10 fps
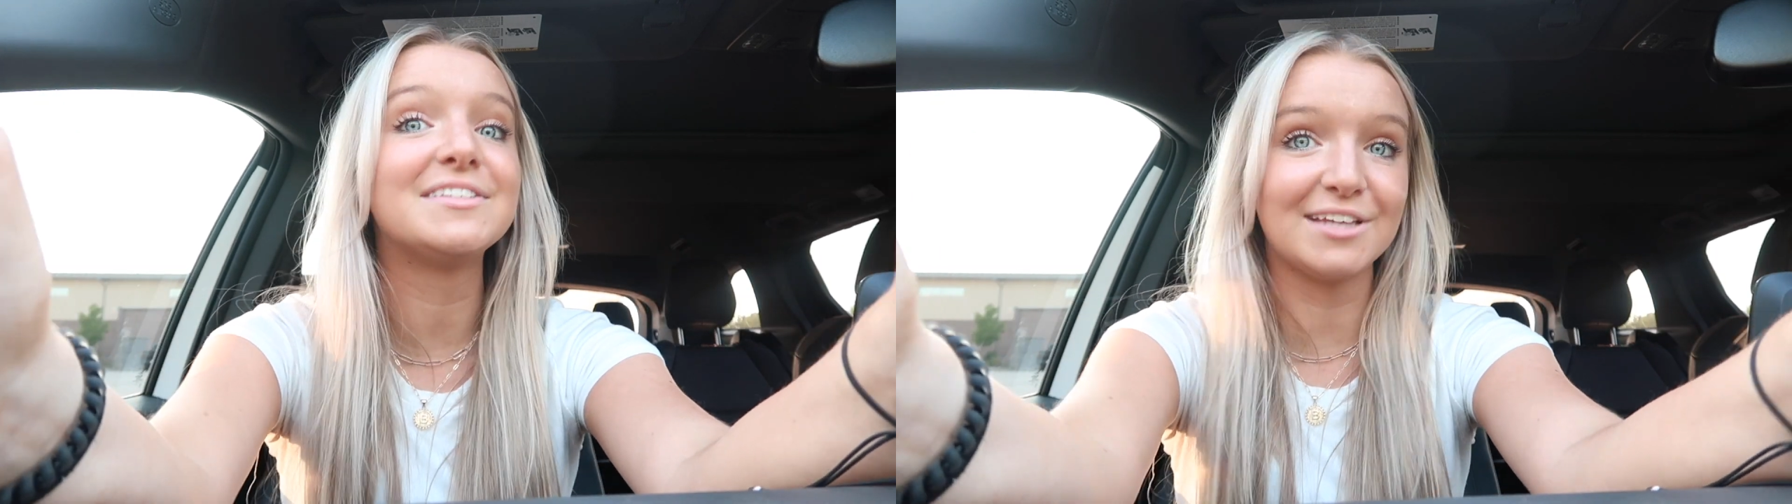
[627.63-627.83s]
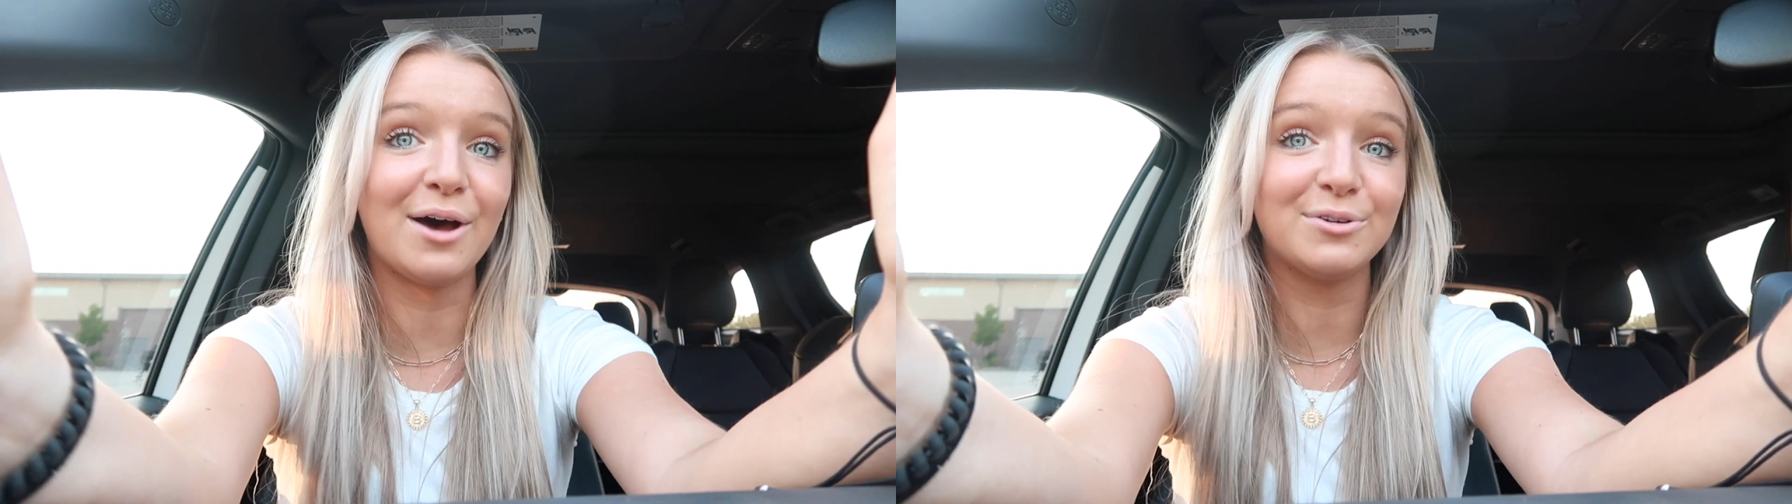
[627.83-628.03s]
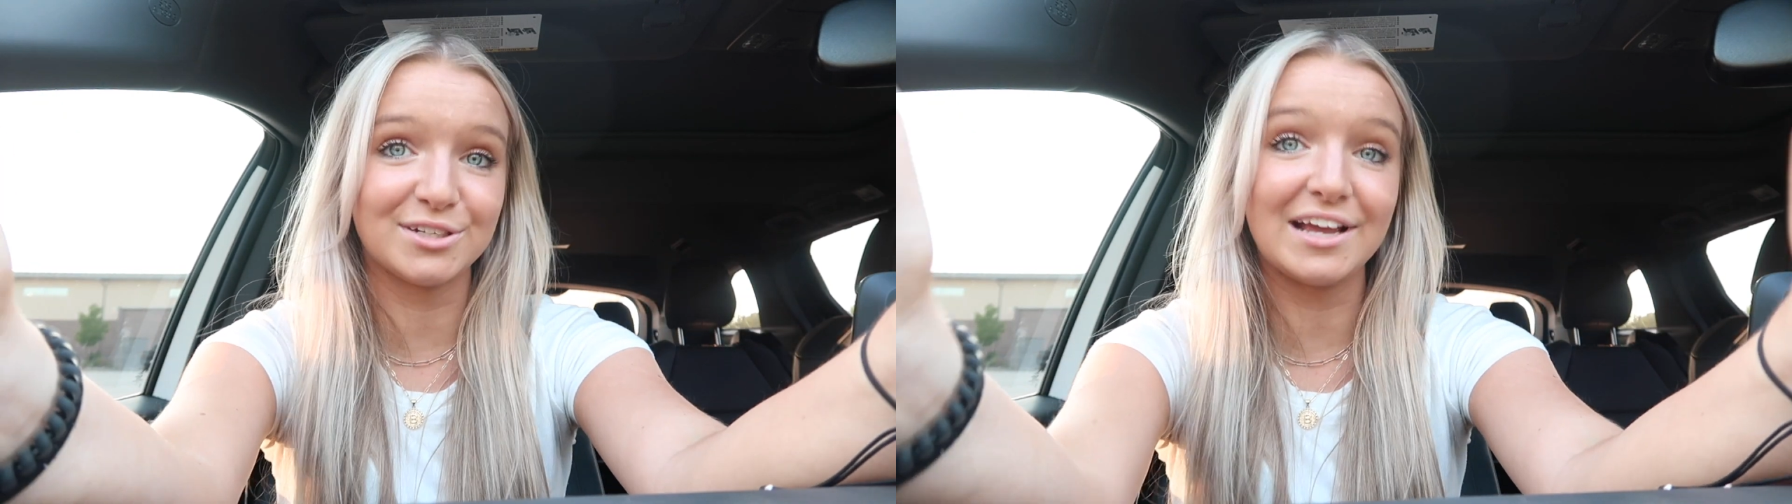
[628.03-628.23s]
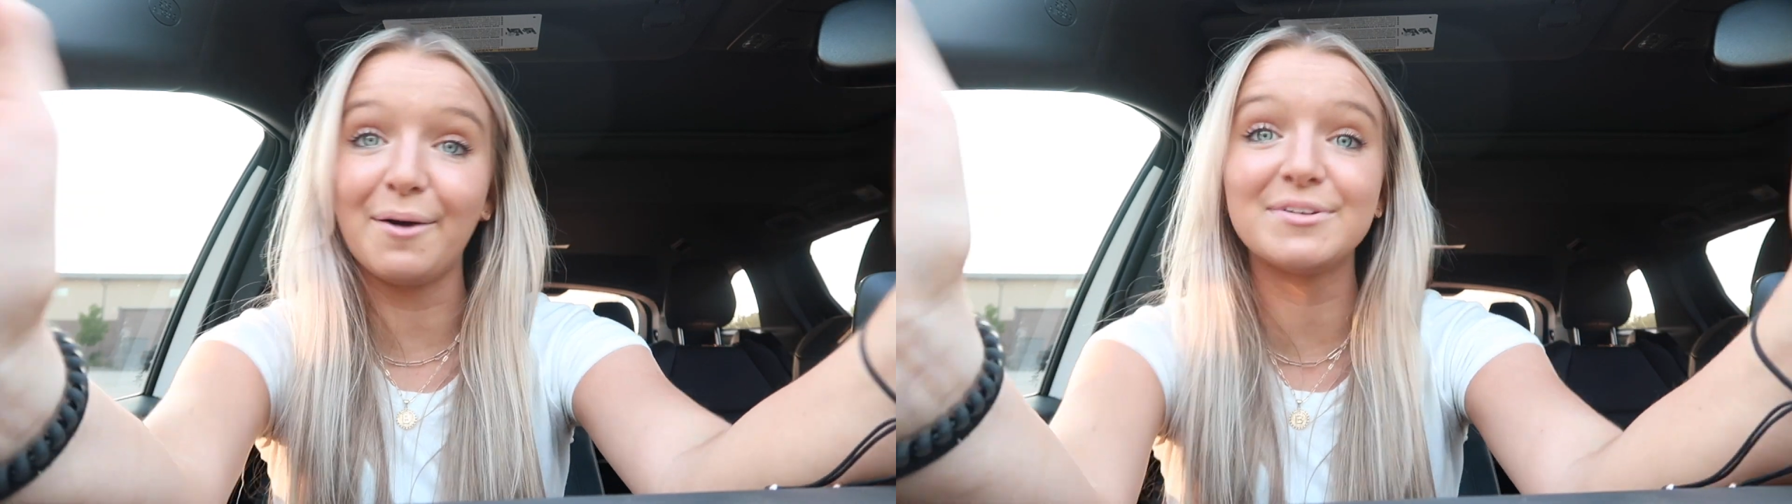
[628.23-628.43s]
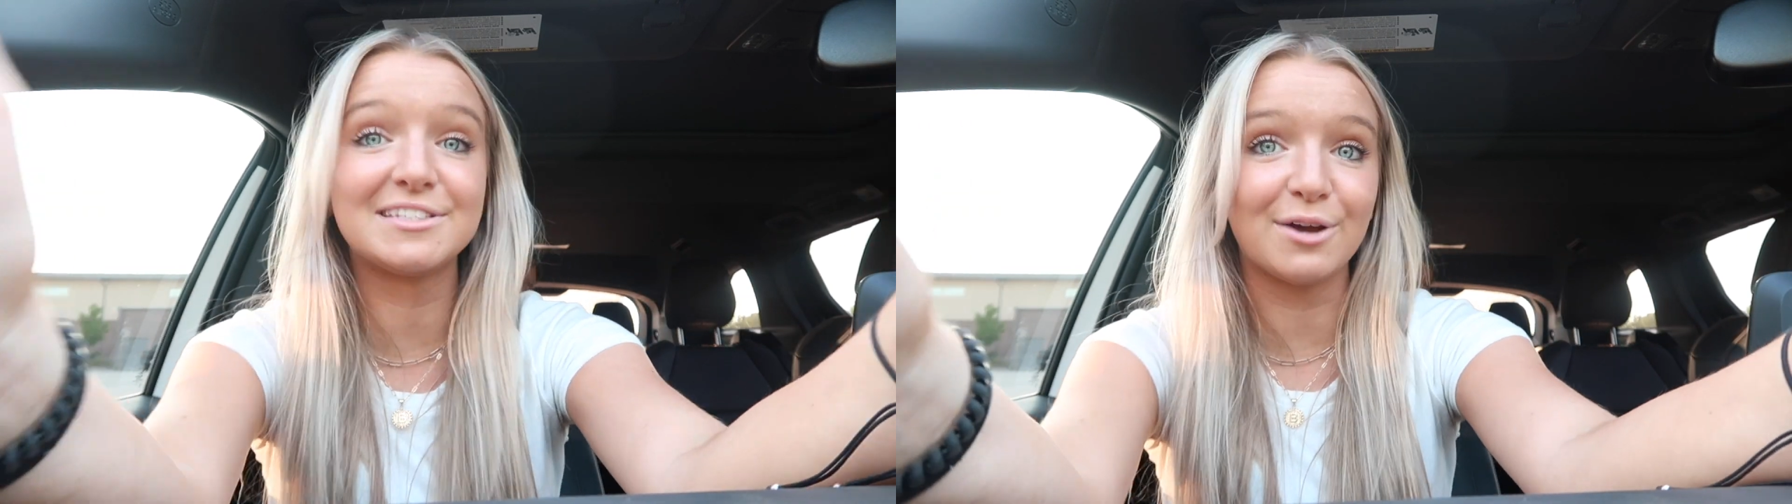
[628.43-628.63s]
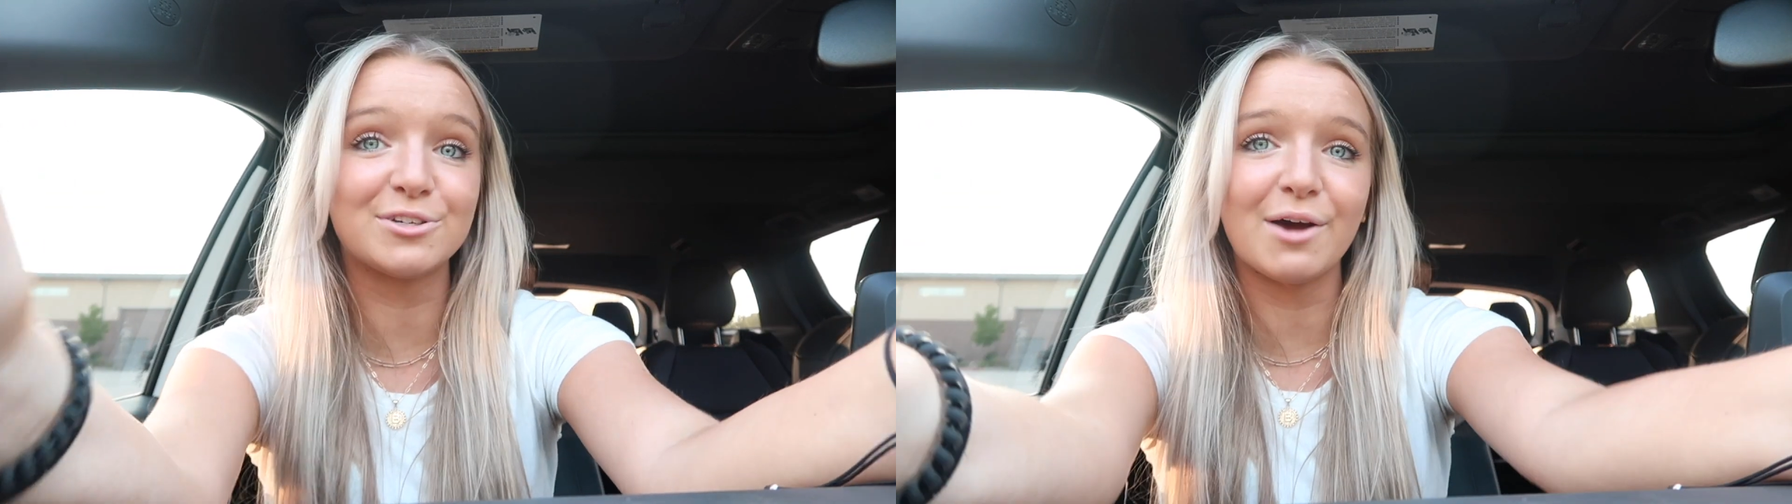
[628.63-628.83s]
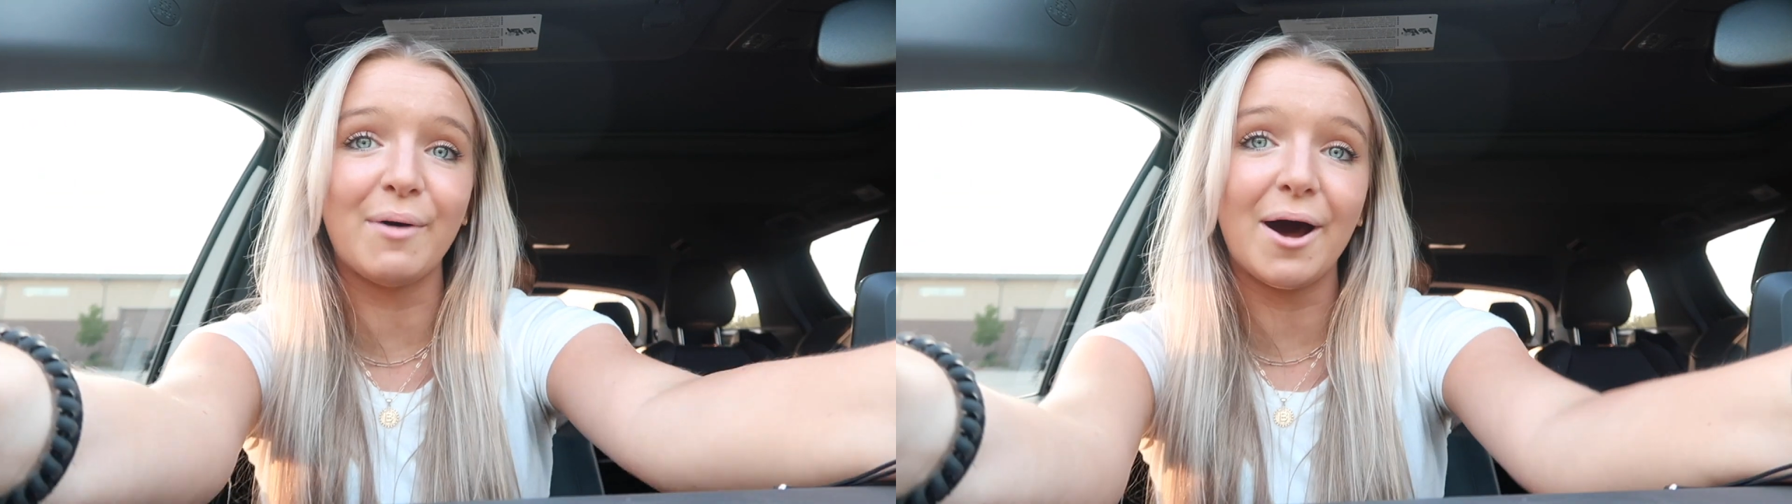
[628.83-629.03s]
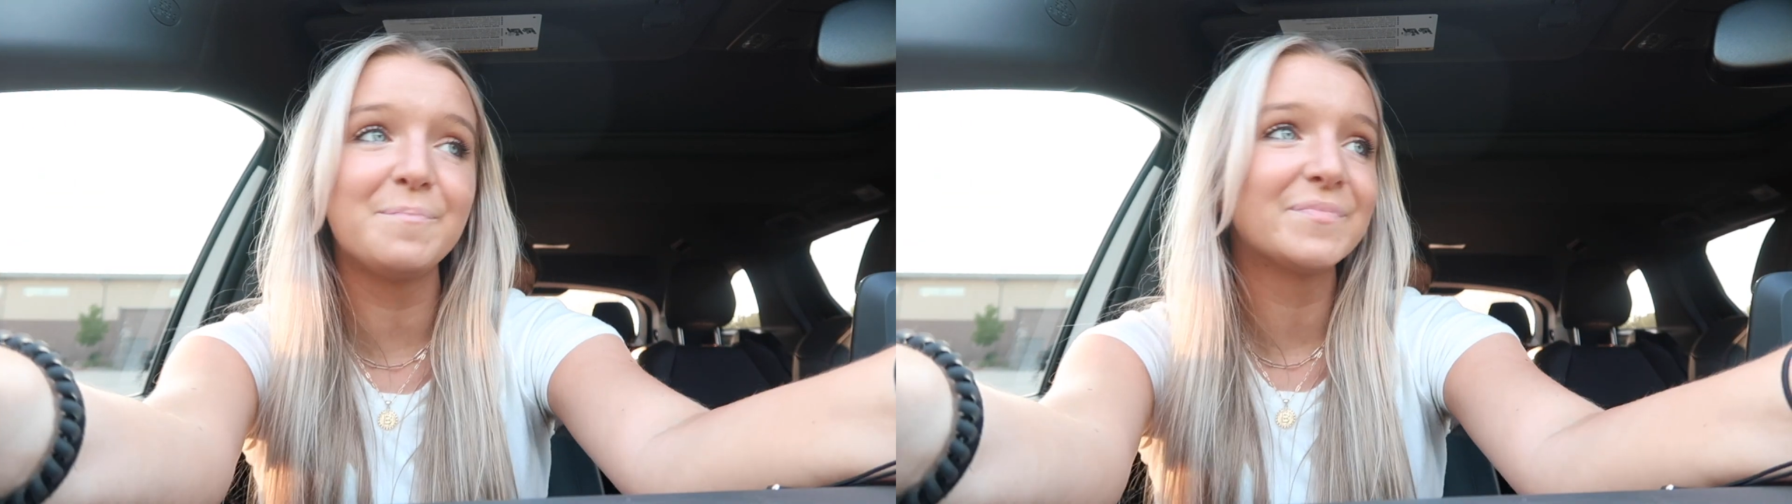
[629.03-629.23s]
so I would so
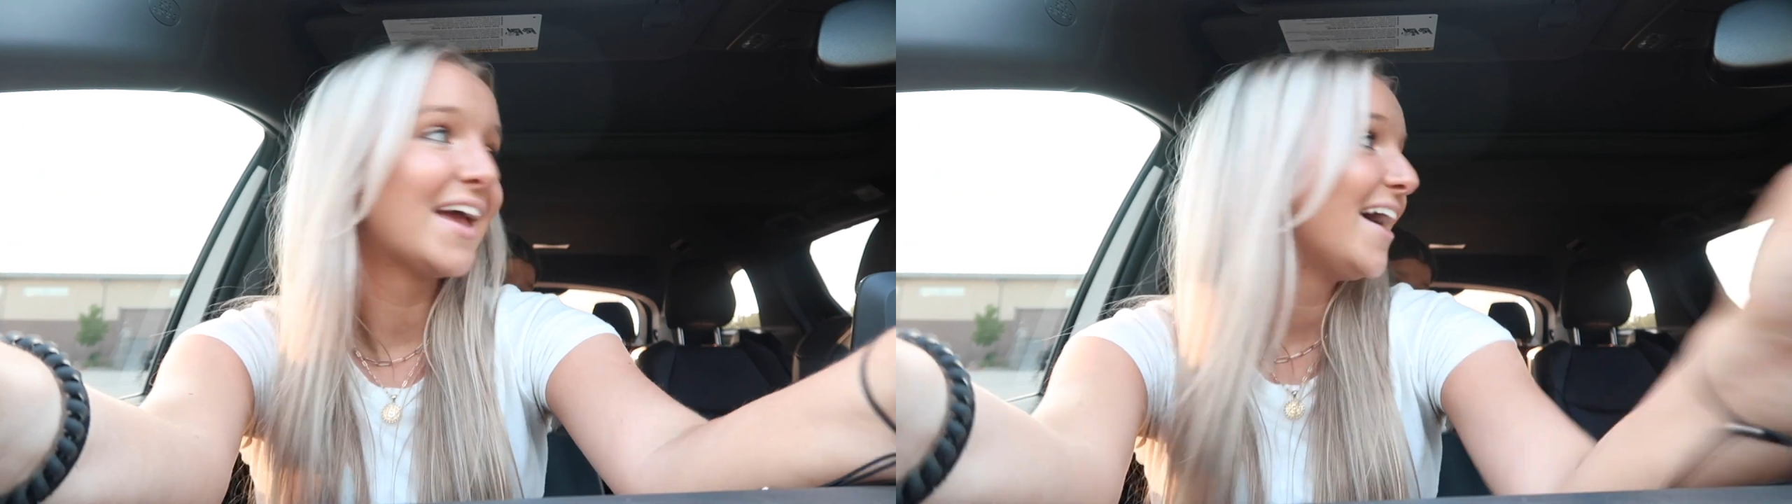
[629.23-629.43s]
show up.